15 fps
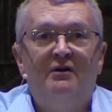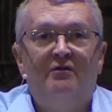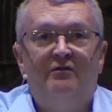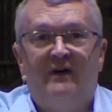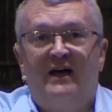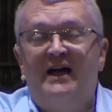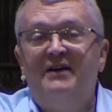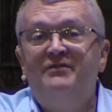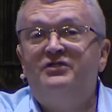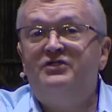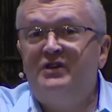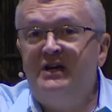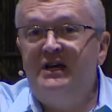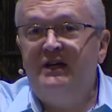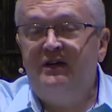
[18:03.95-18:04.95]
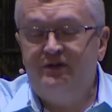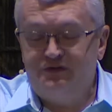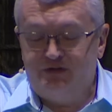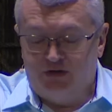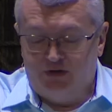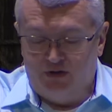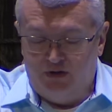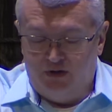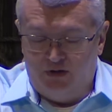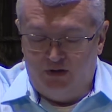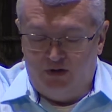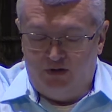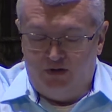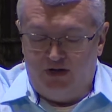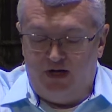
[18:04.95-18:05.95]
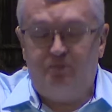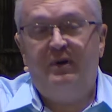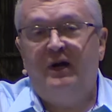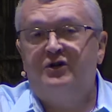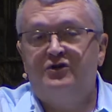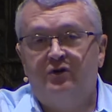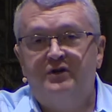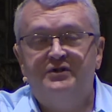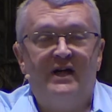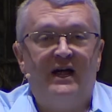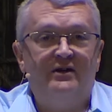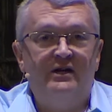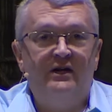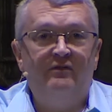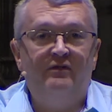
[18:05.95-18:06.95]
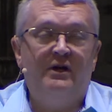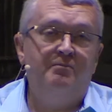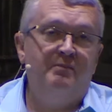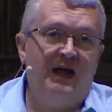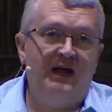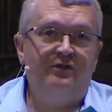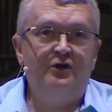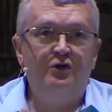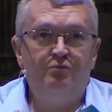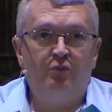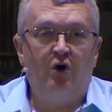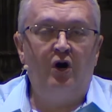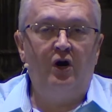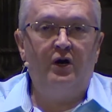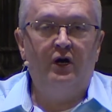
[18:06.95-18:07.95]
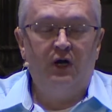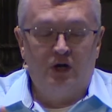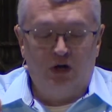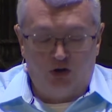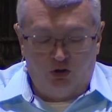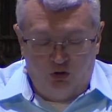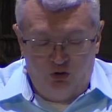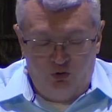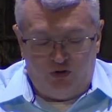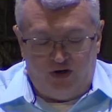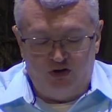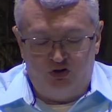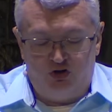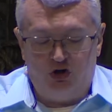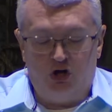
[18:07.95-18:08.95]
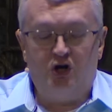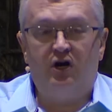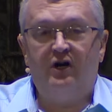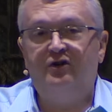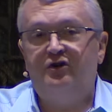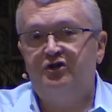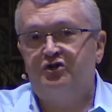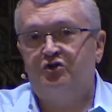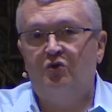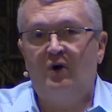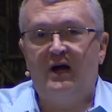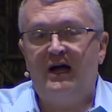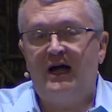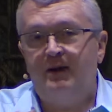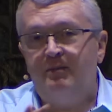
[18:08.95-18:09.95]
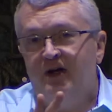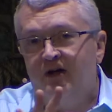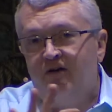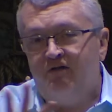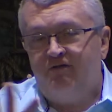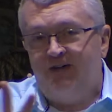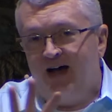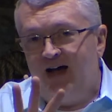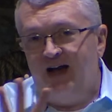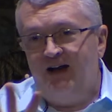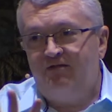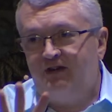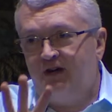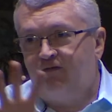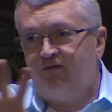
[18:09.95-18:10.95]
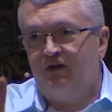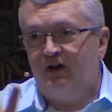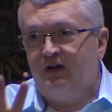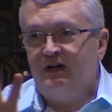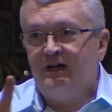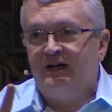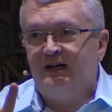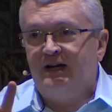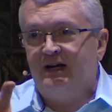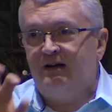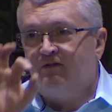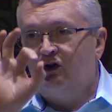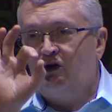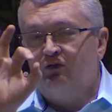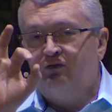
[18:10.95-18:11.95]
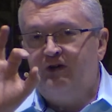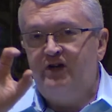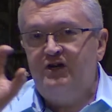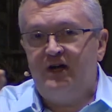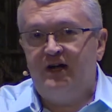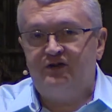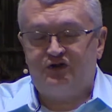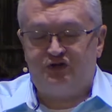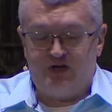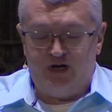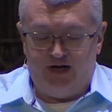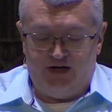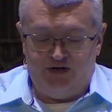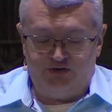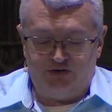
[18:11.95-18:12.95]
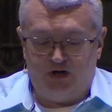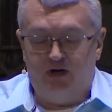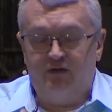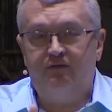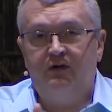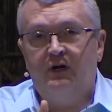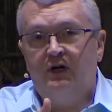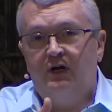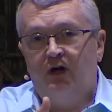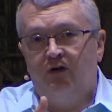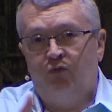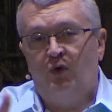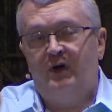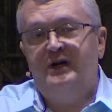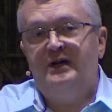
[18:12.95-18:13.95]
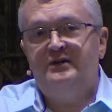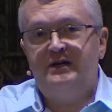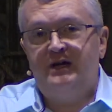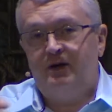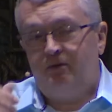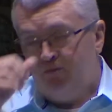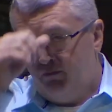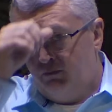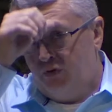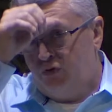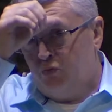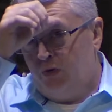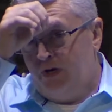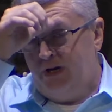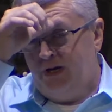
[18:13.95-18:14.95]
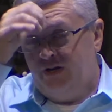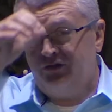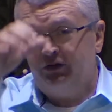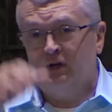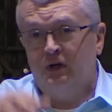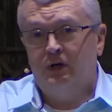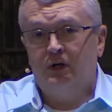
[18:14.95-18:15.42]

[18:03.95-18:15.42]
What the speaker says: five scenes that picture his activity. Matthew, Mark, Luke, and John describe five different kind of little vignette scenes of what he did between his